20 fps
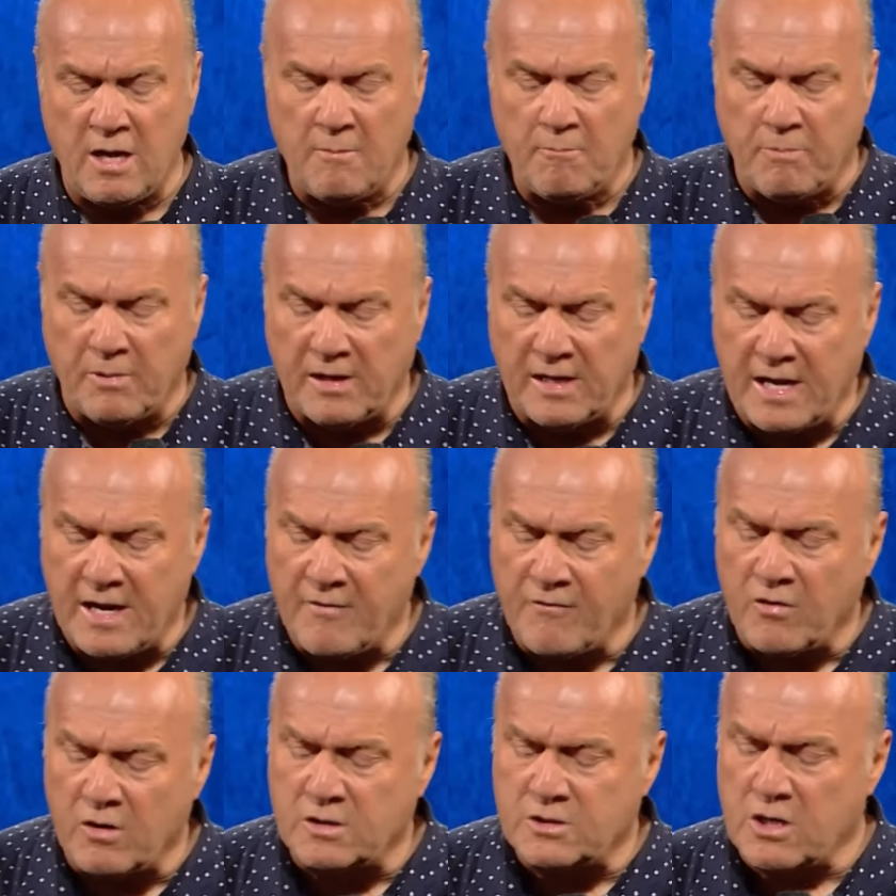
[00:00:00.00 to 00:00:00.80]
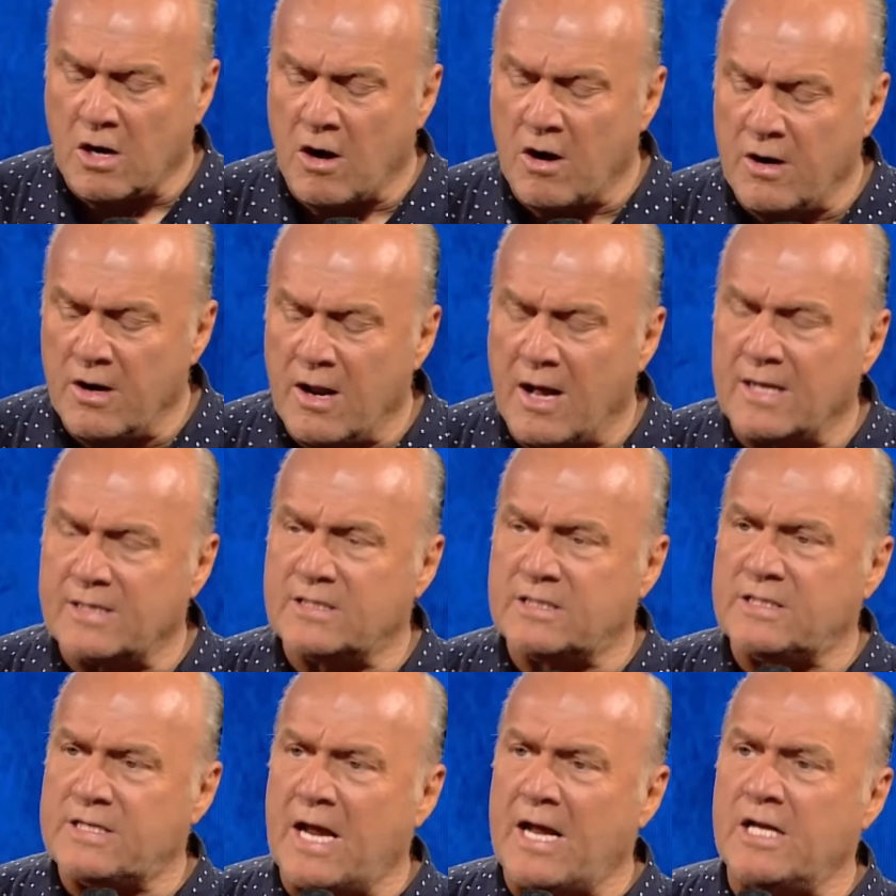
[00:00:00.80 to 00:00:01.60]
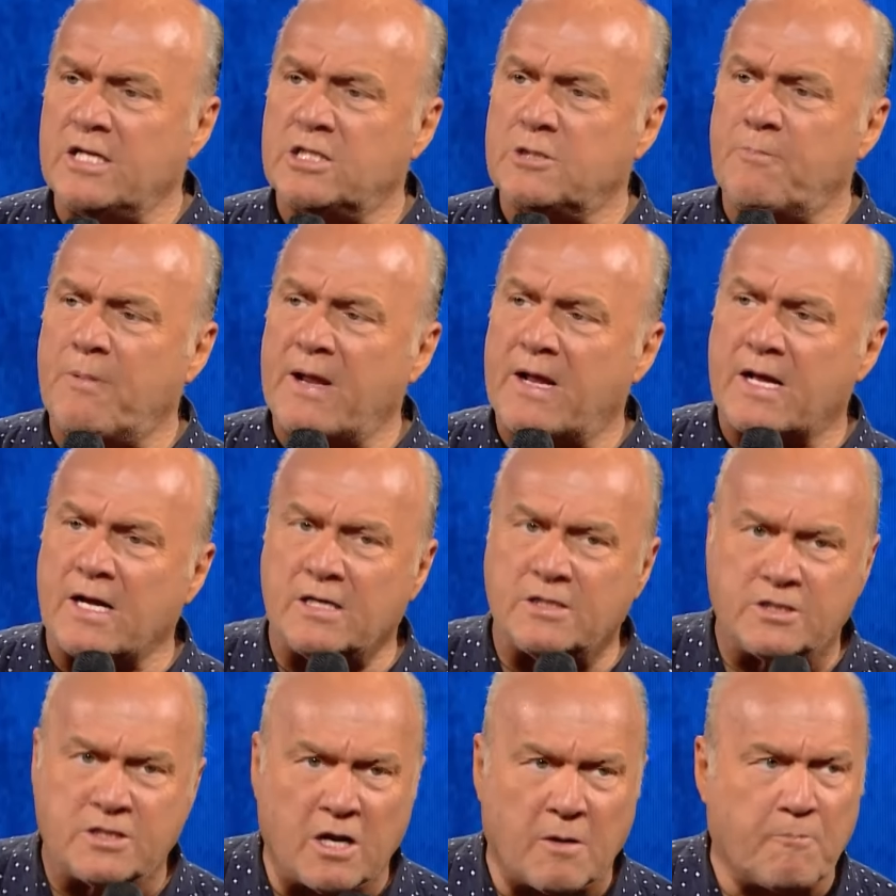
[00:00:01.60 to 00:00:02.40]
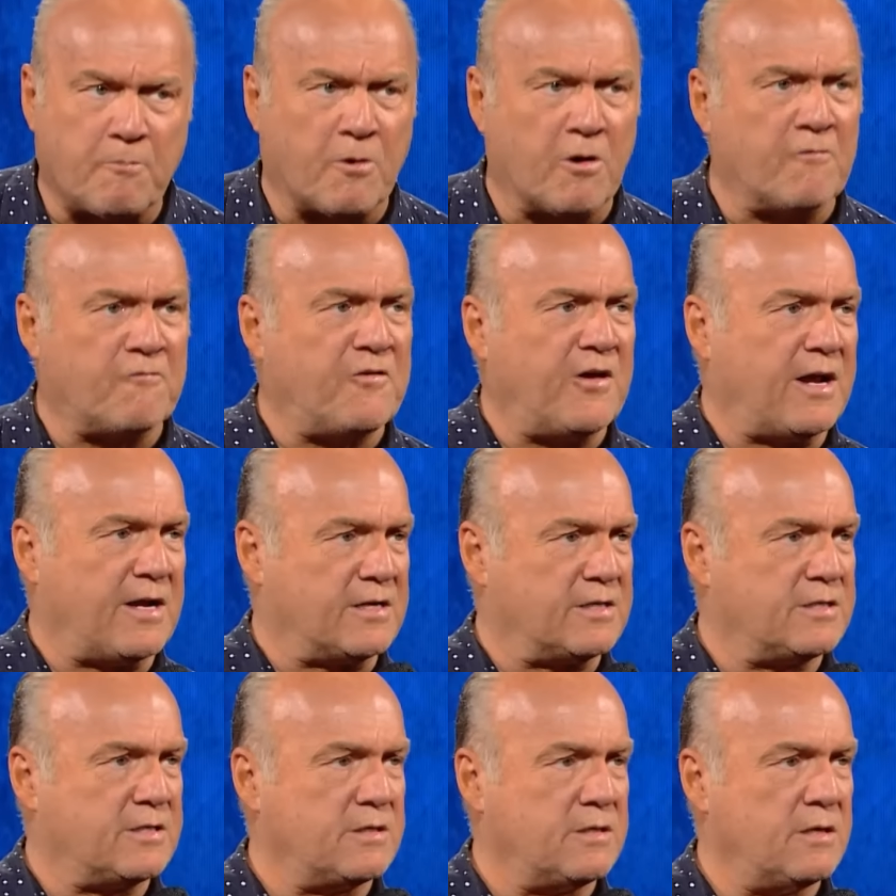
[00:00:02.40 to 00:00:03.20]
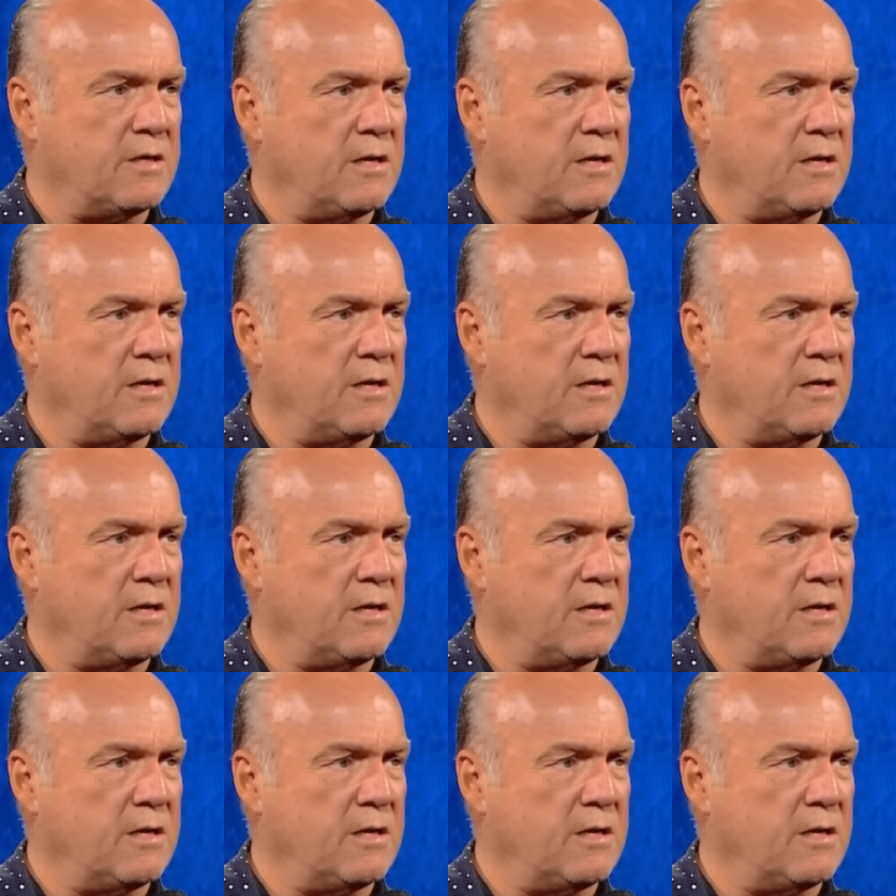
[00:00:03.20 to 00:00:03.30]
Believers are not saints because they're perfect.